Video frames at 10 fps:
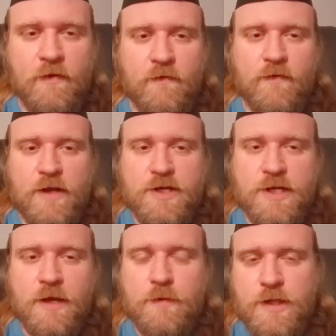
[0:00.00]

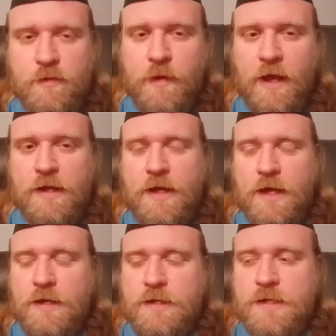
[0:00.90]
French toast or
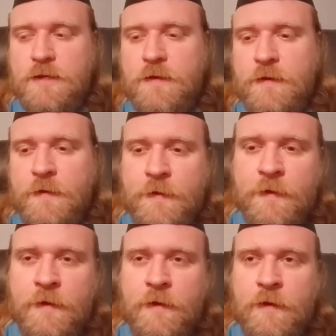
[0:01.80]
pancakes?
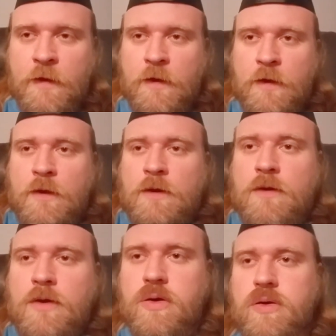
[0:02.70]

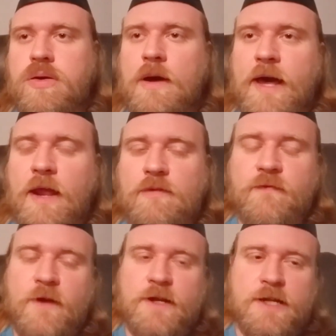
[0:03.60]
I gotta go with
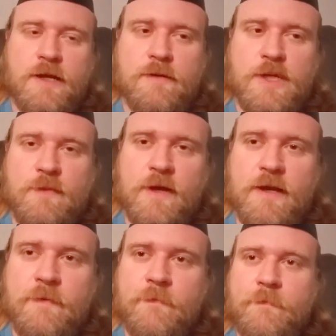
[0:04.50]
French toast,
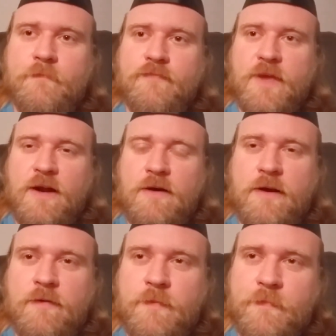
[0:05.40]
man. I don't
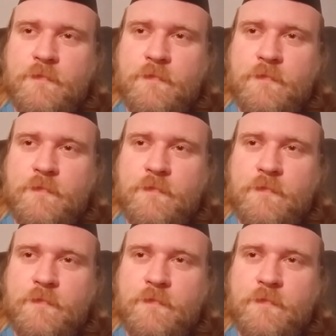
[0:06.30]
know.